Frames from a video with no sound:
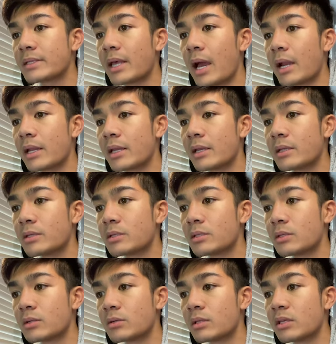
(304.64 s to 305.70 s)
that
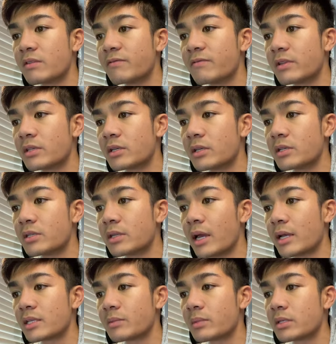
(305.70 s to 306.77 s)
into the vintage
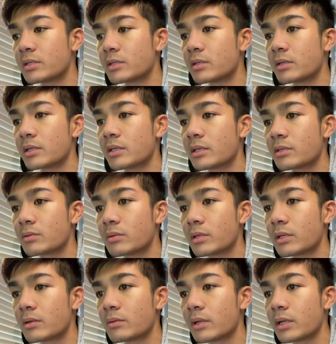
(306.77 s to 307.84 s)
desk. Let me just delete this
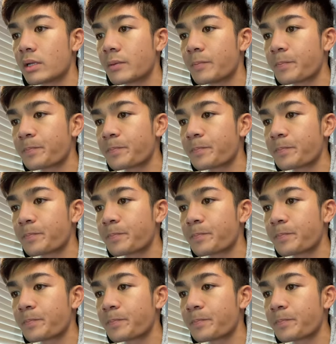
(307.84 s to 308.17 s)
really quick.